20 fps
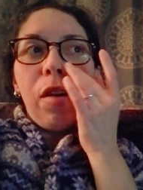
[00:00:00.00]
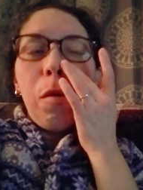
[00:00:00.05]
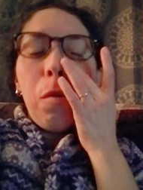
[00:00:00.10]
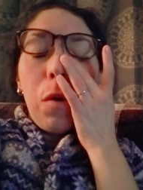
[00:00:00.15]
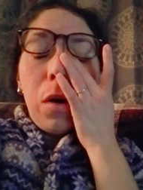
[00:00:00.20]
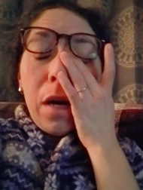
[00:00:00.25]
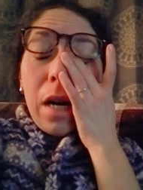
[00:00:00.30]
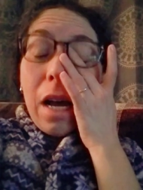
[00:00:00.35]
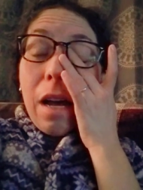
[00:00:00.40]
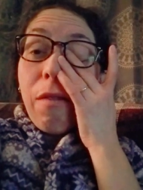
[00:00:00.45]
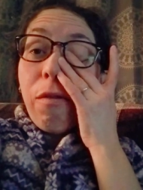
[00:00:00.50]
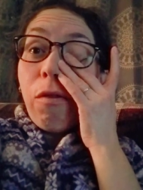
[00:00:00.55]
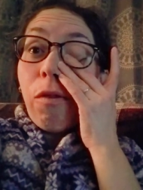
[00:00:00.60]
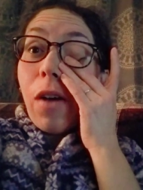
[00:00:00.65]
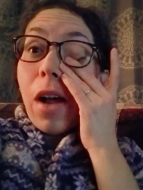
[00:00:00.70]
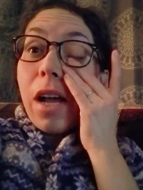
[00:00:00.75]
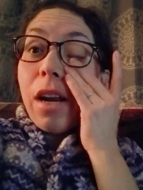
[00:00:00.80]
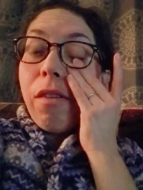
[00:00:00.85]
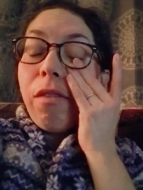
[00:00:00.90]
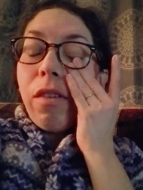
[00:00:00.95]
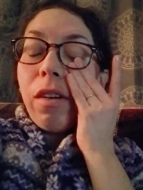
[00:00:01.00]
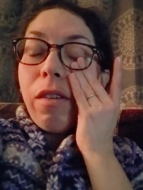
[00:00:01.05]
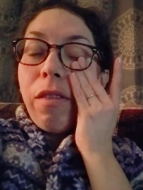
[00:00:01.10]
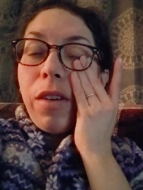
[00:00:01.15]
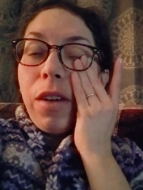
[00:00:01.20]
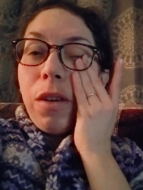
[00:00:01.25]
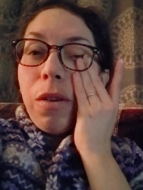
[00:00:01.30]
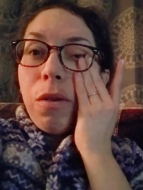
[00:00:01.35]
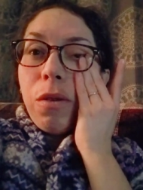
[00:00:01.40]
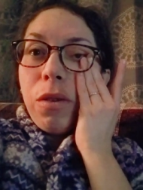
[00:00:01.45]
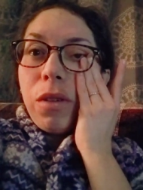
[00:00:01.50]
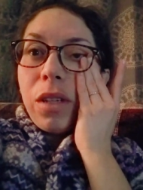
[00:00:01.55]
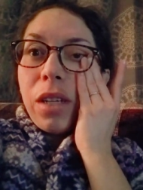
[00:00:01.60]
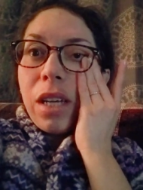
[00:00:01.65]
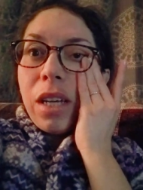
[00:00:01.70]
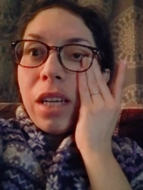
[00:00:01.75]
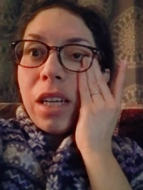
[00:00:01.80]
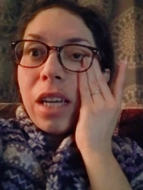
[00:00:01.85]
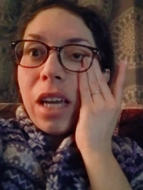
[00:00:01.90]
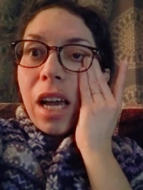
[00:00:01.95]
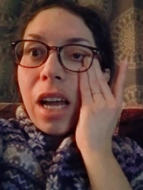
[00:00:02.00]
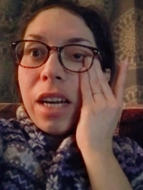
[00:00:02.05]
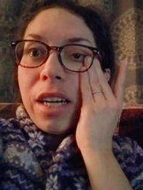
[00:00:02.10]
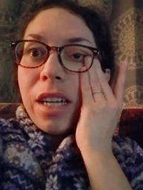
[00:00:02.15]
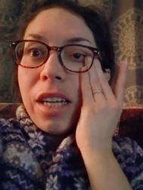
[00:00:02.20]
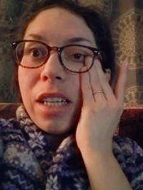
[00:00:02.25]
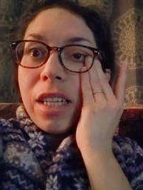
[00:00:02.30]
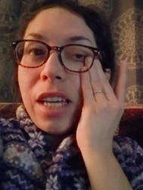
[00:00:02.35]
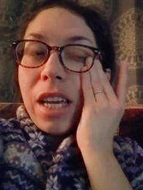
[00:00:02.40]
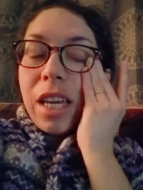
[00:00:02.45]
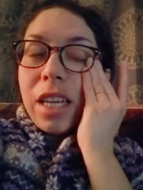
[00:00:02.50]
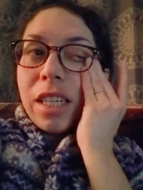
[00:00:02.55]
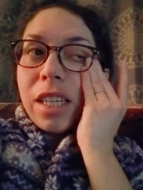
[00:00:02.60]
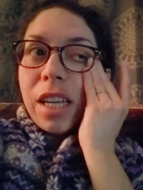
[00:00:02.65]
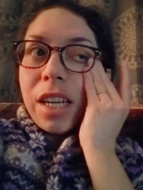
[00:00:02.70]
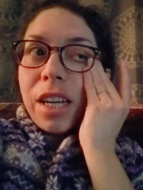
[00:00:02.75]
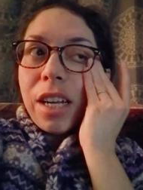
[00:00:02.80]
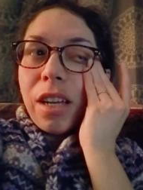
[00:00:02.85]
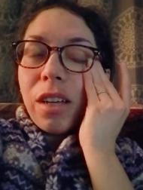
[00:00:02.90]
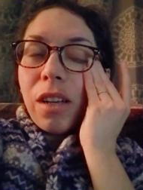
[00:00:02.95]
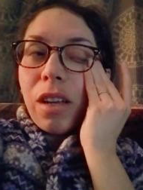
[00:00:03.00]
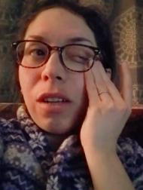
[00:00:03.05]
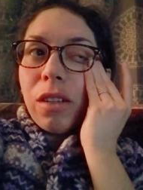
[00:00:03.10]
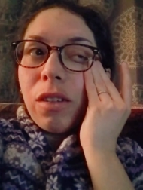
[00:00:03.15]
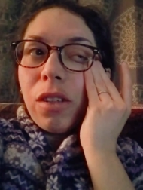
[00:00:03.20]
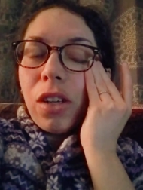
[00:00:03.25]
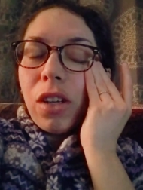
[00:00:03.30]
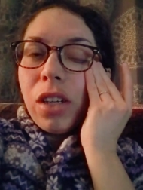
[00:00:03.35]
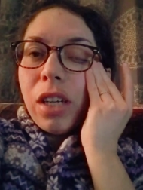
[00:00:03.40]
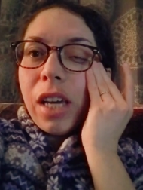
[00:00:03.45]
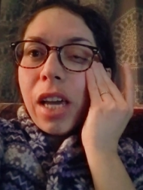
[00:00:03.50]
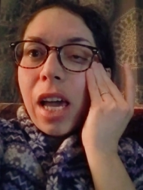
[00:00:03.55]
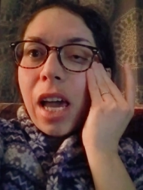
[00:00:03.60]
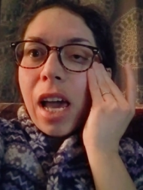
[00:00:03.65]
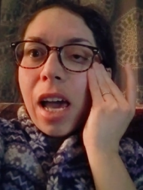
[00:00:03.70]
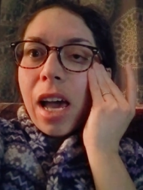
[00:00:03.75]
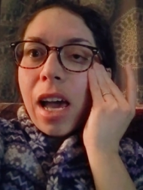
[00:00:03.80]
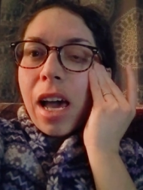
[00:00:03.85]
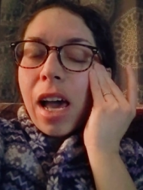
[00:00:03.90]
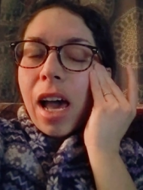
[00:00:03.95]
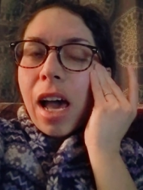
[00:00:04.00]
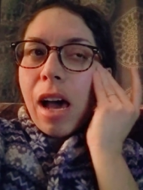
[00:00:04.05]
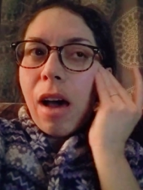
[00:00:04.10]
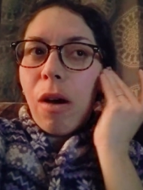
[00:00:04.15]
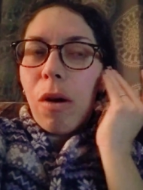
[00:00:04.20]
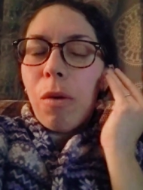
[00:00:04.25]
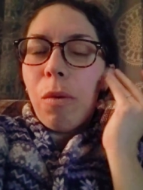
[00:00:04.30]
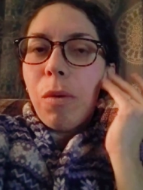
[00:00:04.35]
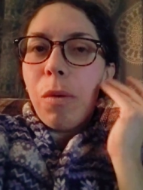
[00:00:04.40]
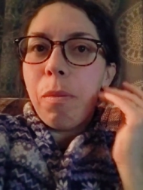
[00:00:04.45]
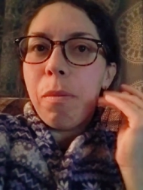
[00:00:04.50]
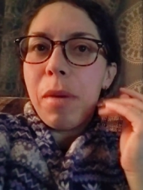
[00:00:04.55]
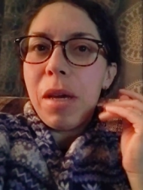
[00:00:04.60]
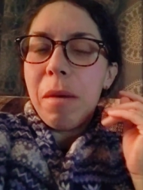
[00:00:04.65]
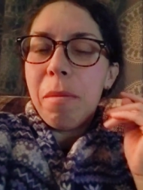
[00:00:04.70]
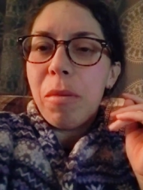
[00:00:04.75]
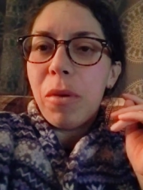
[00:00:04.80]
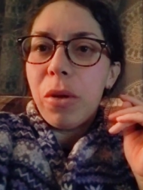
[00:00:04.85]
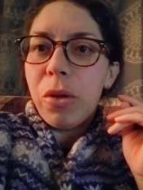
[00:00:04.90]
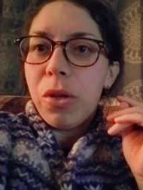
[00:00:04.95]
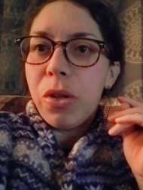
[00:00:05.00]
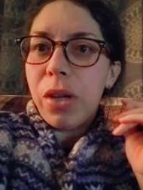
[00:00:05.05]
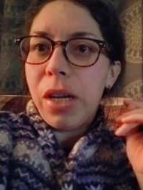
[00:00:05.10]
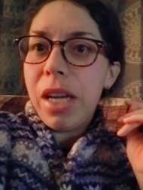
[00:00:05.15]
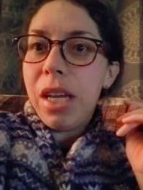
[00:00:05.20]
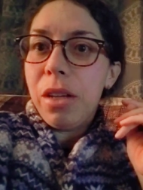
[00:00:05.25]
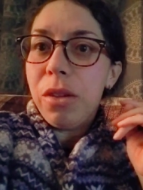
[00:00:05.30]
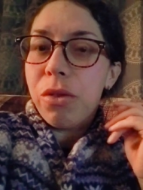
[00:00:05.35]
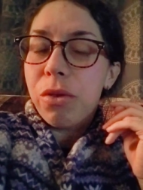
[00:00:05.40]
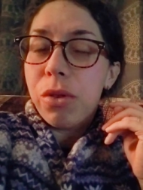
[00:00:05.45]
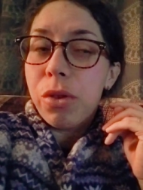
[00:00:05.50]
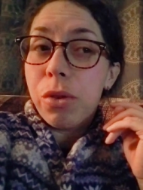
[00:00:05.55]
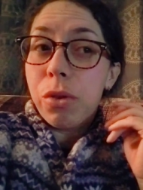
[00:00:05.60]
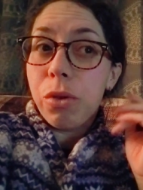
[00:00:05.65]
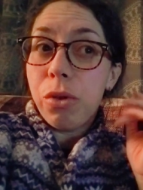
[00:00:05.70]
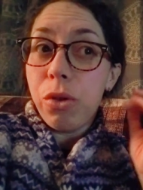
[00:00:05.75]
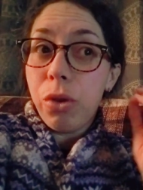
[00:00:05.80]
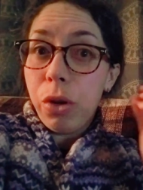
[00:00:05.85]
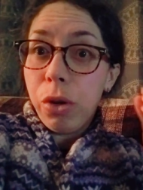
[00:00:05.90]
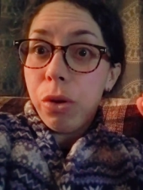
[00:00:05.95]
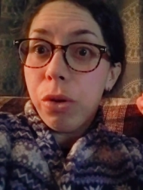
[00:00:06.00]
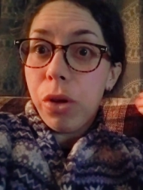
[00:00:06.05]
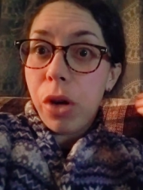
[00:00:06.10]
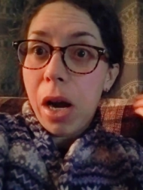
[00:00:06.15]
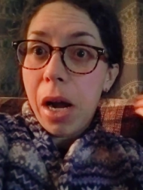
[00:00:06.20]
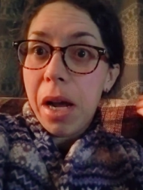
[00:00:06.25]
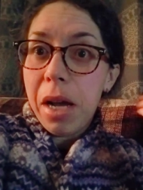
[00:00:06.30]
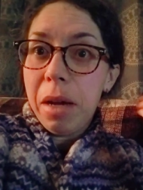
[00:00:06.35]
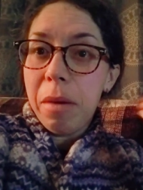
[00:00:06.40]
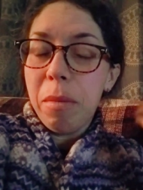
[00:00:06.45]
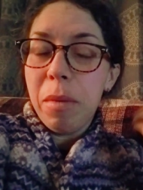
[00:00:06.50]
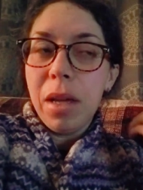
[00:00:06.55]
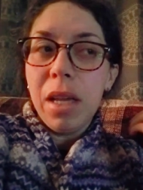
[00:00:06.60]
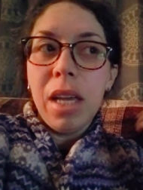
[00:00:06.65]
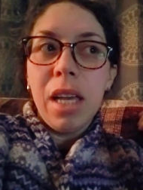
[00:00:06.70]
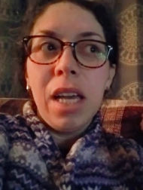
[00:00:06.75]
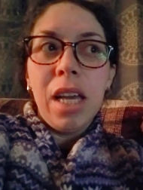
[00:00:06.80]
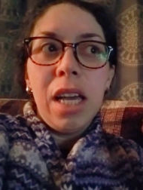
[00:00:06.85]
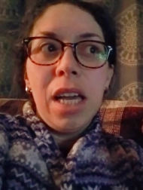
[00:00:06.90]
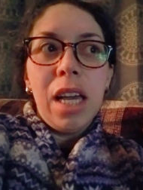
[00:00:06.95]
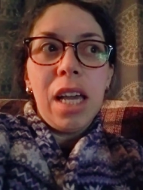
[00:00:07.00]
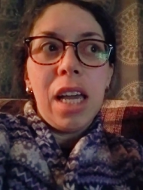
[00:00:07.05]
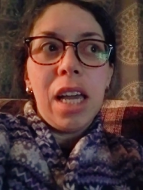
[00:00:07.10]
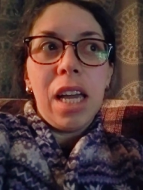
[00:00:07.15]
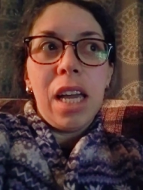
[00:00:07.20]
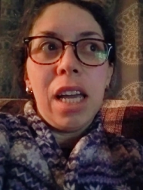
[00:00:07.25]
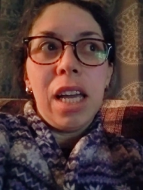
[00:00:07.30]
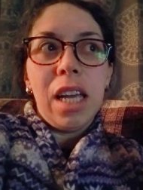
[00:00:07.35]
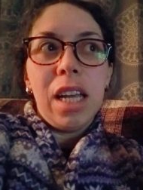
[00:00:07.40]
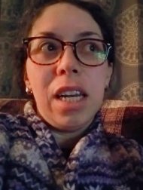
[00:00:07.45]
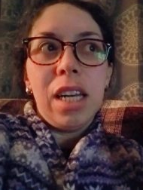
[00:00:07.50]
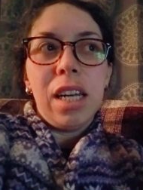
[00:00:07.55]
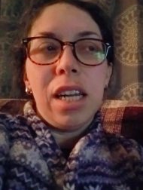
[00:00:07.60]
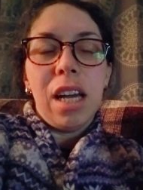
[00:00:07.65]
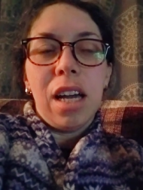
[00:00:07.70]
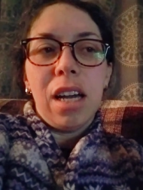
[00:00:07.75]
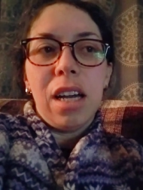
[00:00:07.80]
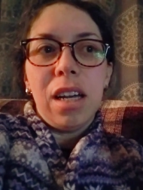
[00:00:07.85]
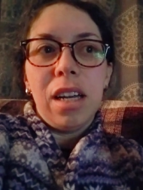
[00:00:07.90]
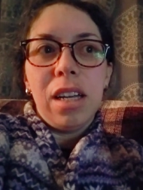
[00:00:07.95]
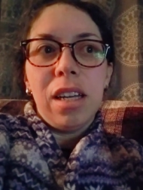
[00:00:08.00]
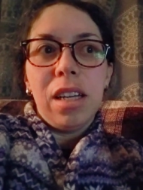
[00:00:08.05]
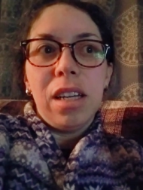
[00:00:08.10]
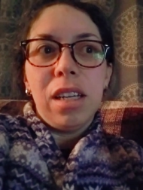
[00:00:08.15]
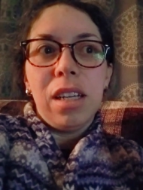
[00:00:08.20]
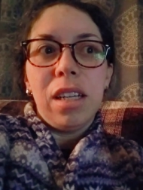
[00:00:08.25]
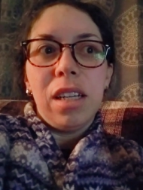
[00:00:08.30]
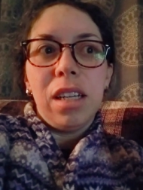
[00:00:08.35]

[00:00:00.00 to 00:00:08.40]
what I've read of reviews, it kind of takes a look at how people treat true crime, and I'm